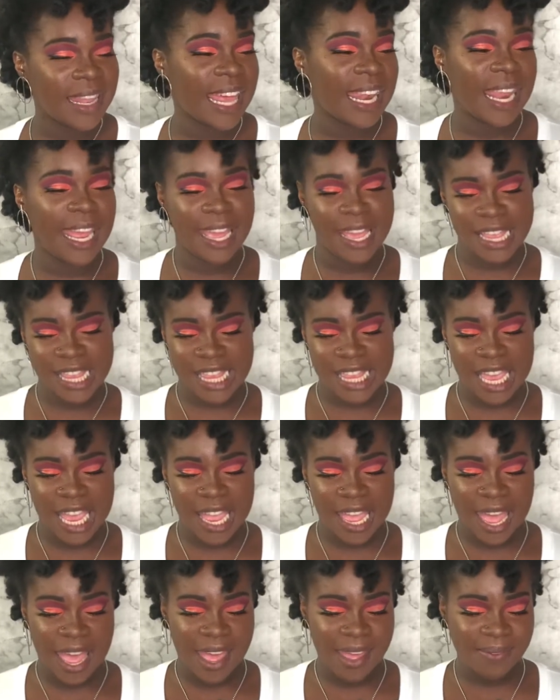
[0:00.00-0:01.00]
And like I said,
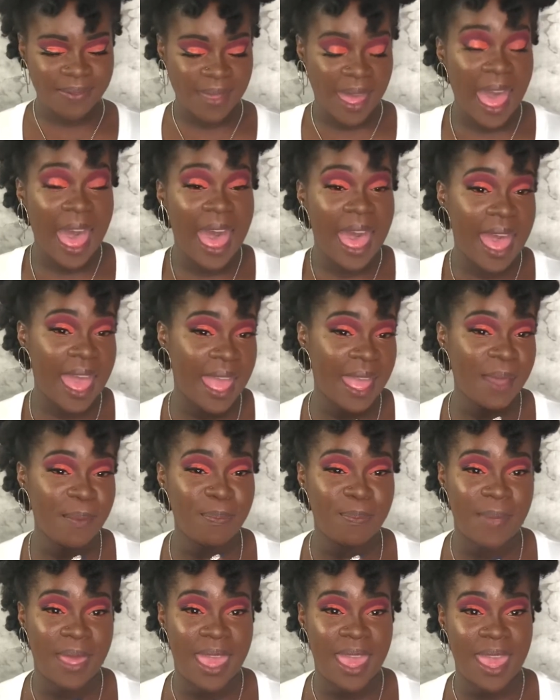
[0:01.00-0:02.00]
guys, I
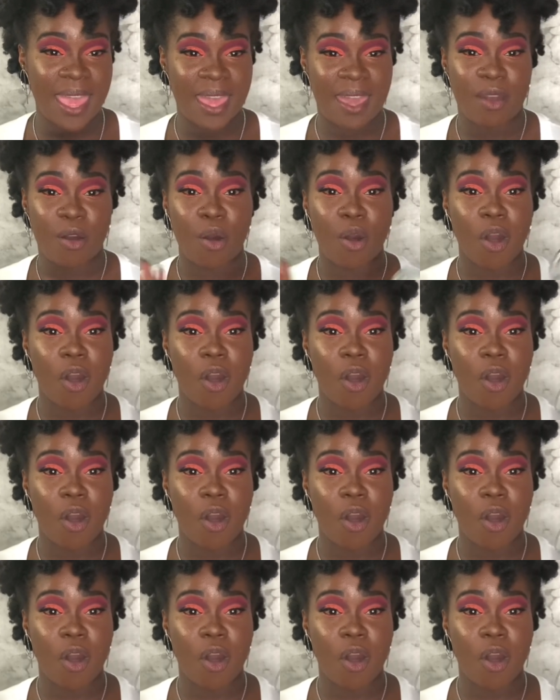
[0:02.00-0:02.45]
make